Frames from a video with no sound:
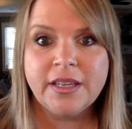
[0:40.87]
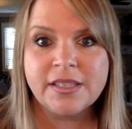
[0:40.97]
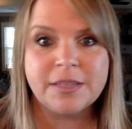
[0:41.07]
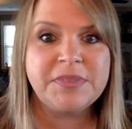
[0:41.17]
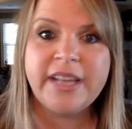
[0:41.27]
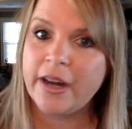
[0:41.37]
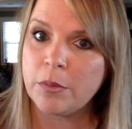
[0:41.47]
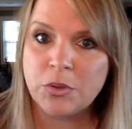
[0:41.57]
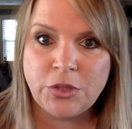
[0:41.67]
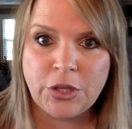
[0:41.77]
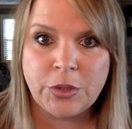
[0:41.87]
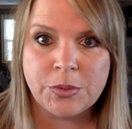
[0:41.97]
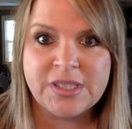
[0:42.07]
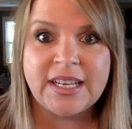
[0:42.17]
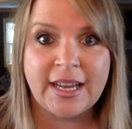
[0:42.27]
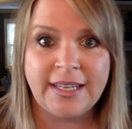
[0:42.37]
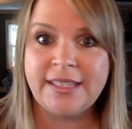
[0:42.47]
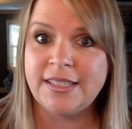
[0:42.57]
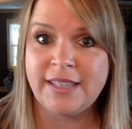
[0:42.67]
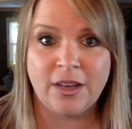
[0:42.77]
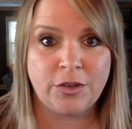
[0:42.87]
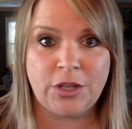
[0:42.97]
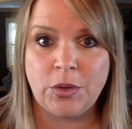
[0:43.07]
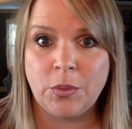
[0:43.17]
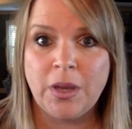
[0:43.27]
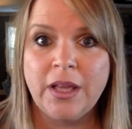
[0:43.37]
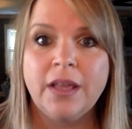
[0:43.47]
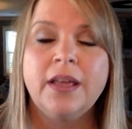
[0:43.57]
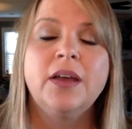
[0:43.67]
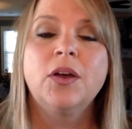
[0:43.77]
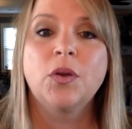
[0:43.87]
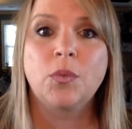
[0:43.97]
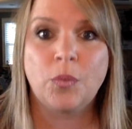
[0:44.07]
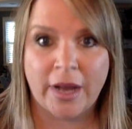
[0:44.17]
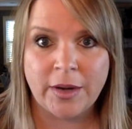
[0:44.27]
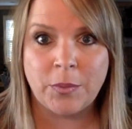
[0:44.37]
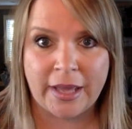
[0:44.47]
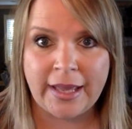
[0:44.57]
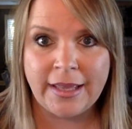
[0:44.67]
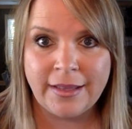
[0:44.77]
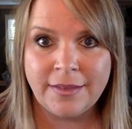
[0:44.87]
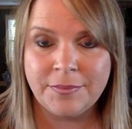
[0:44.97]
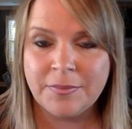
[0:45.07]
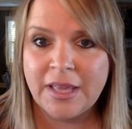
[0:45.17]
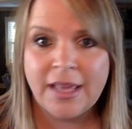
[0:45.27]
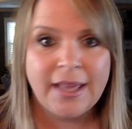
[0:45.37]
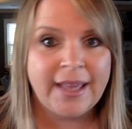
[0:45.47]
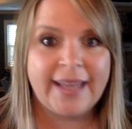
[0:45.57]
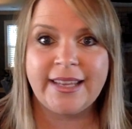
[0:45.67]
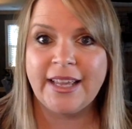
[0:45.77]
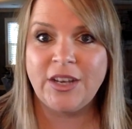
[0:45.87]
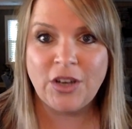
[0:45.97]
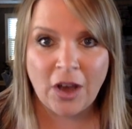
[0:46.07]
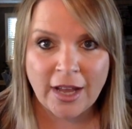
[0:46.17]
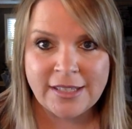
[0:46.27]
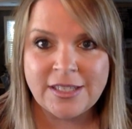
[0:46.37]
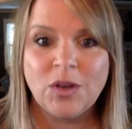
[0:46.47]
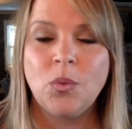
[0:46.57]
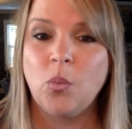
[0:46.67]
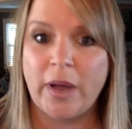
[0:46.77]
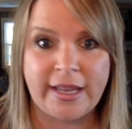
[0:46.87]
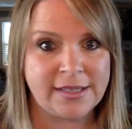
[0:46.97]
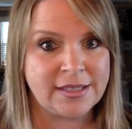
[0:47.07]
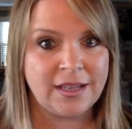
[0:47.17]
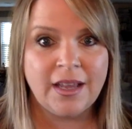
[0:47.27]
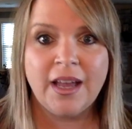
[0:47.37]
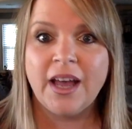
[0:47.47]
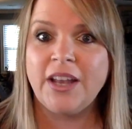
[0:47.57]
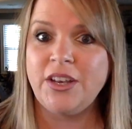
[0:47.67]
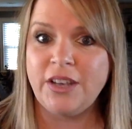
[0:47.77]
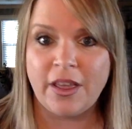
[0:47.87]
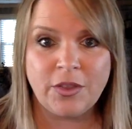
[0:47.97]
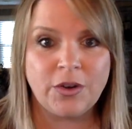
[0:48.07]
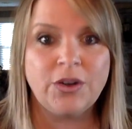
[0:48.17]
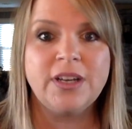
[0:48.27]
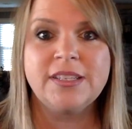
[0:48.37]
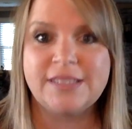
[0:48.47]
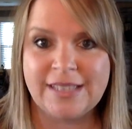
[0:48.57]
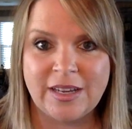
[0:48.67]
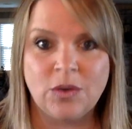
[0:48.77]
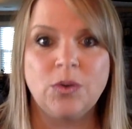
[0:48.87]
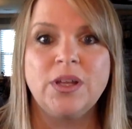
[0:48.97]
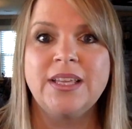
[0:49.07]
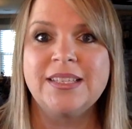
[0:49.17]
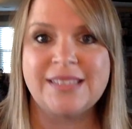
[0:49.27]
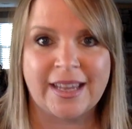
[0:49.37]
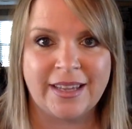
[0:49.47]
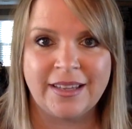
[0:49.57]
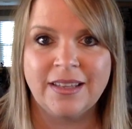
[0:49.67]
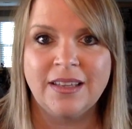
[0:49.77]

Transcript: some terrible news that I need to tell you right away. It cannot wait another single second.